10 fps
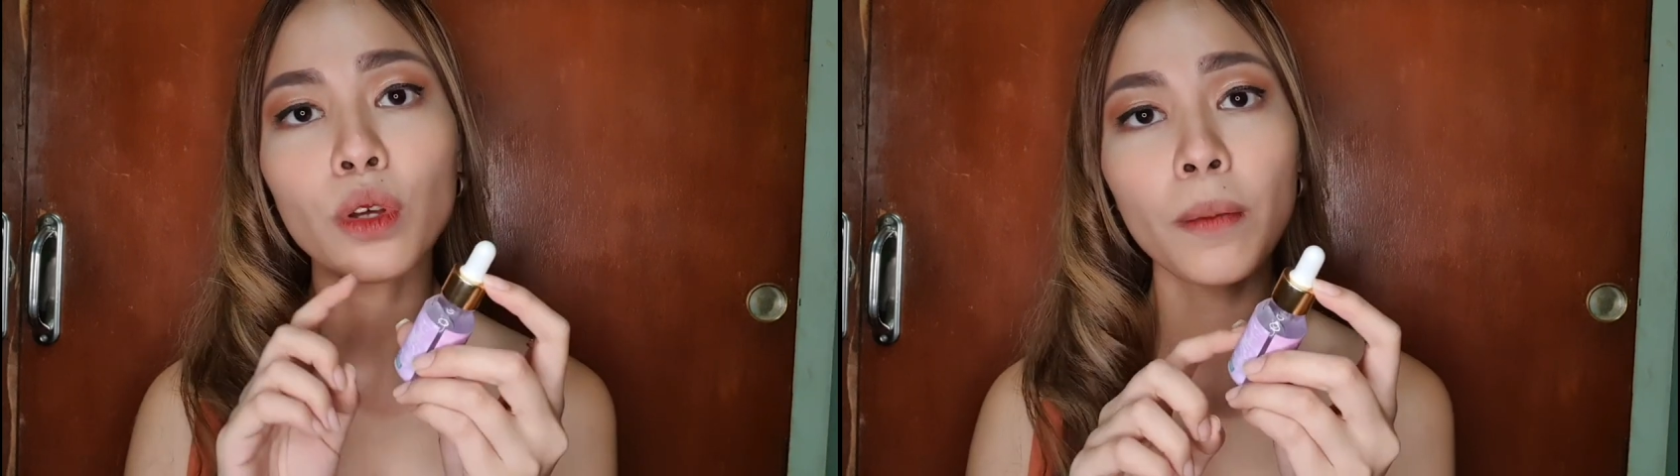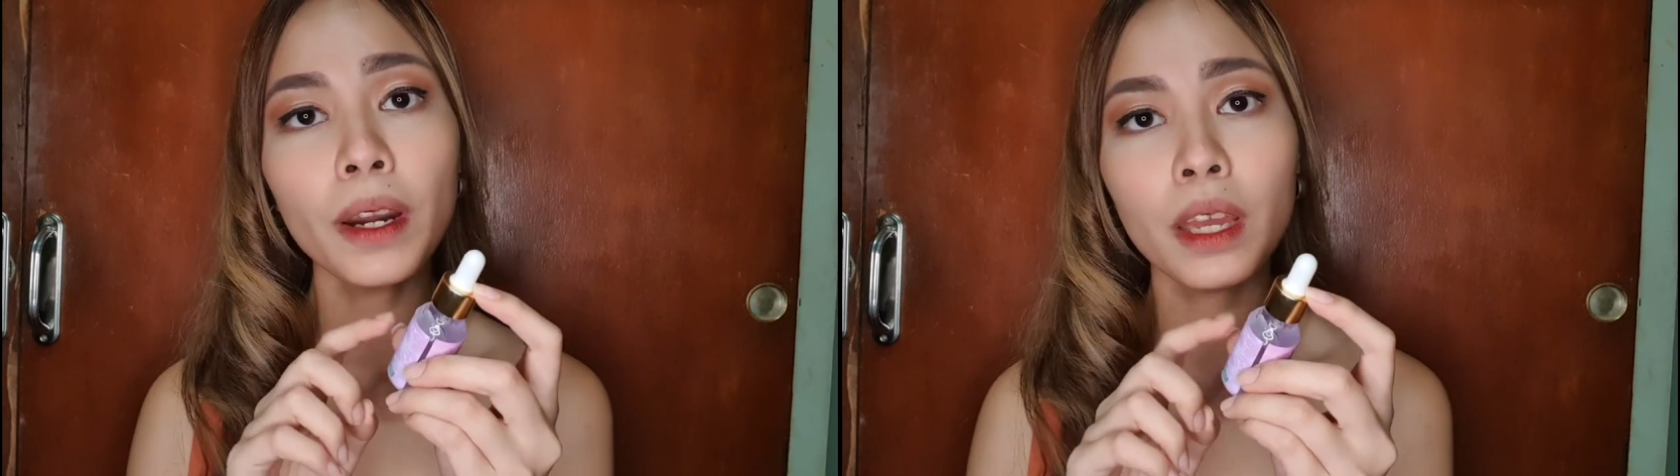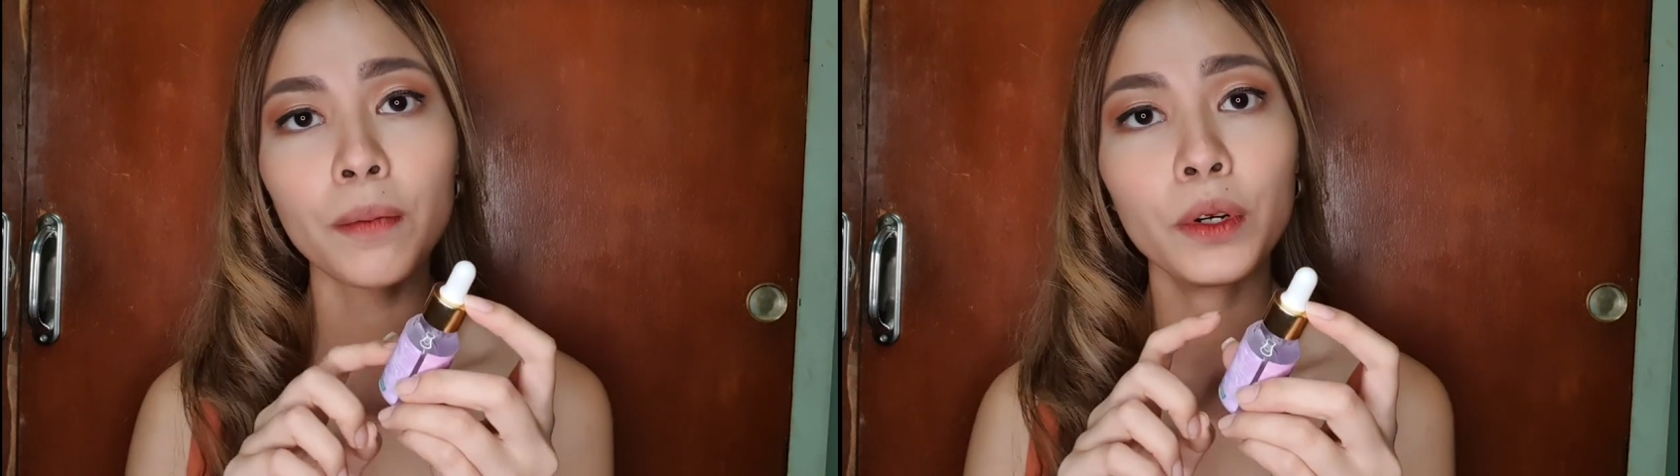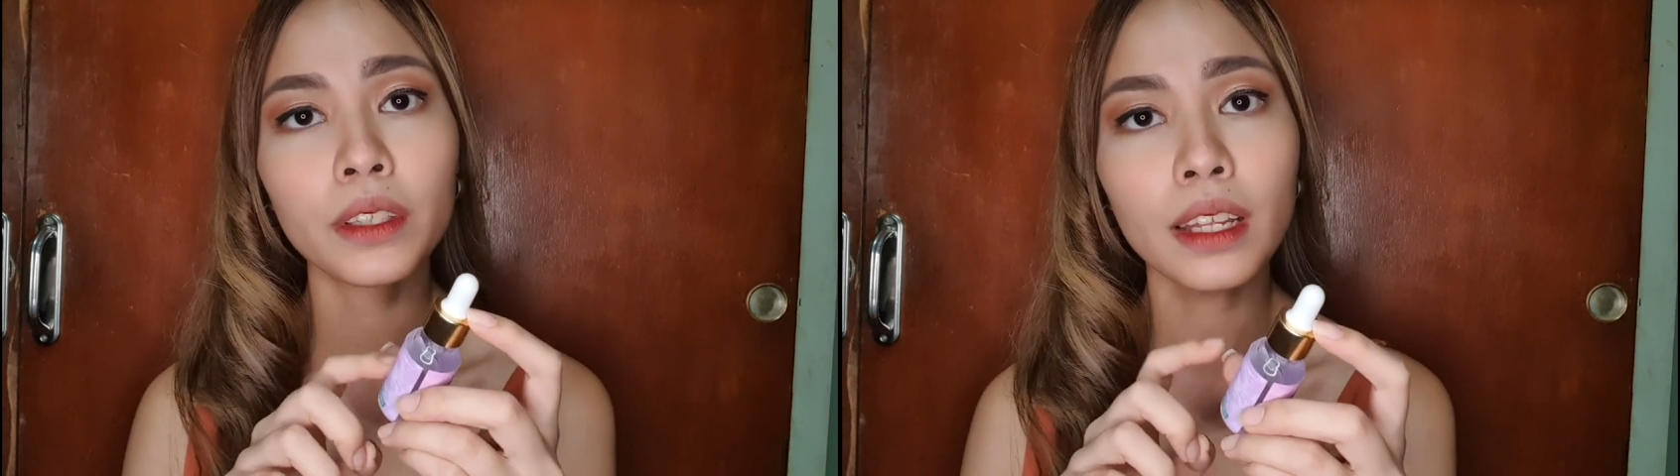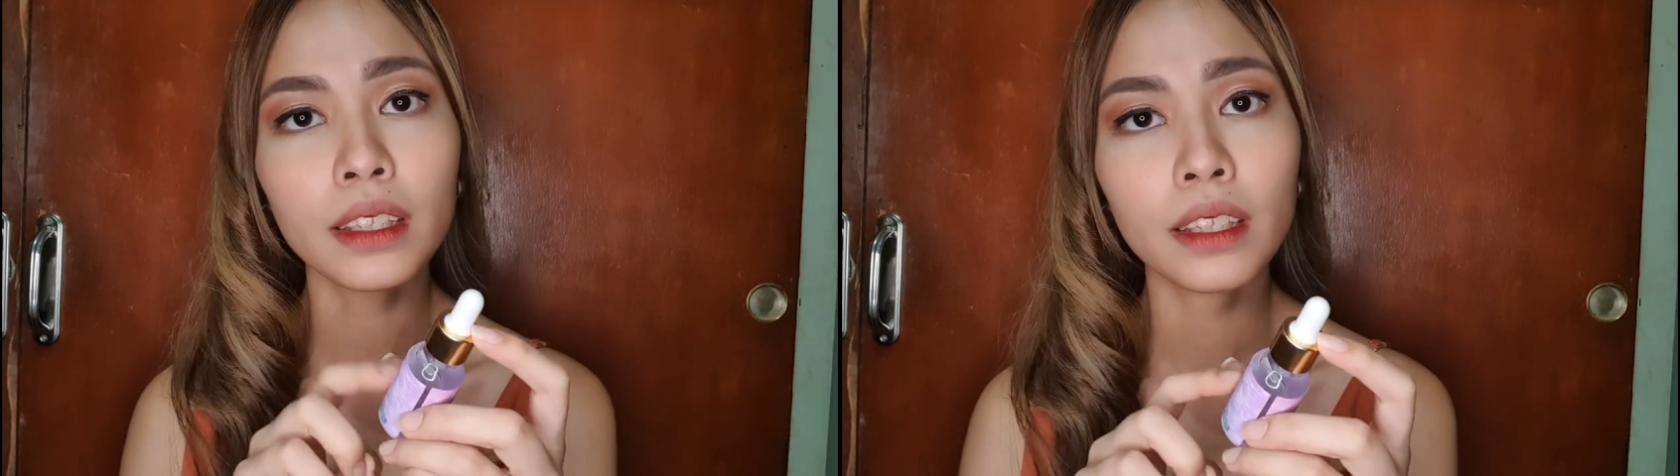sobrang
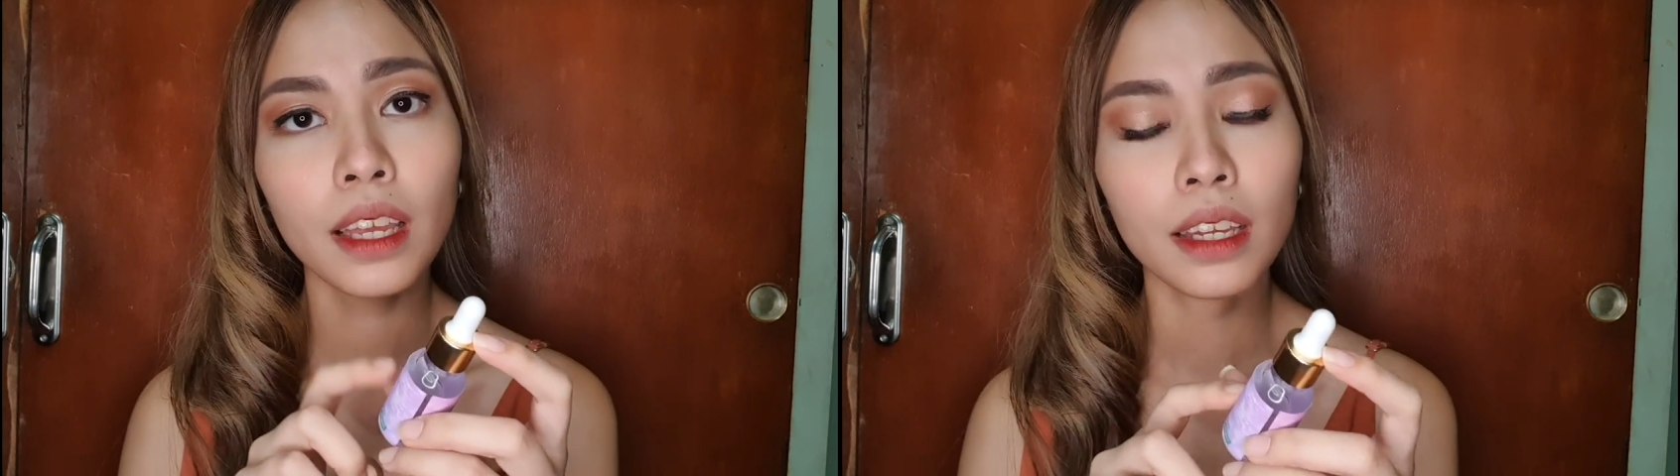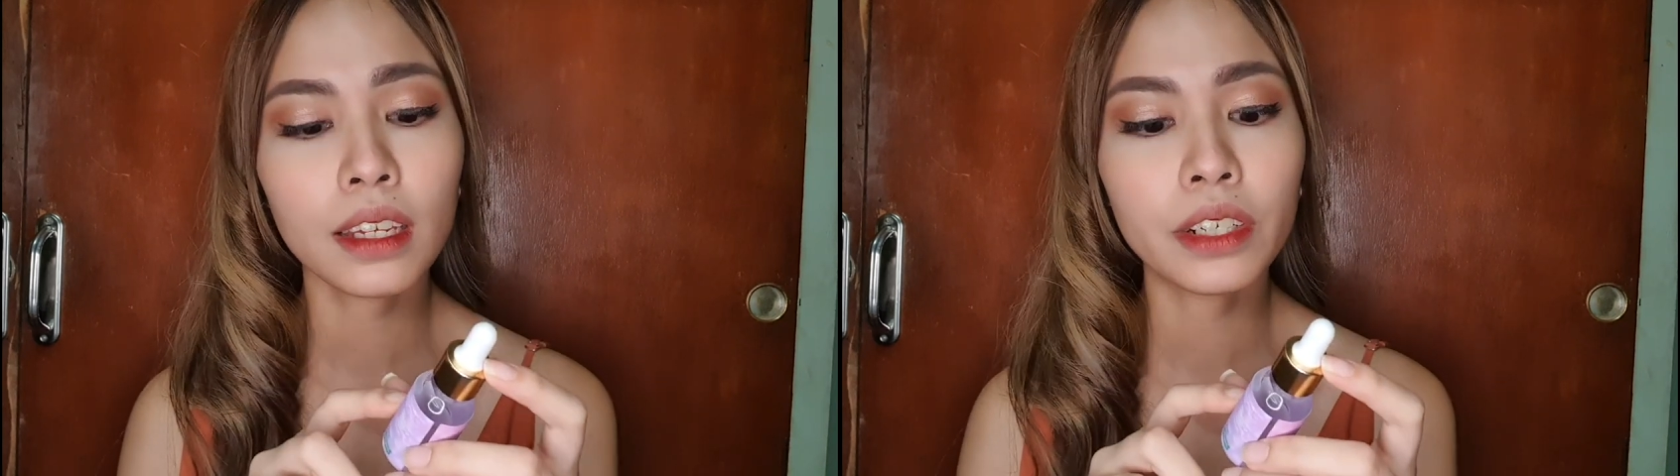importanteng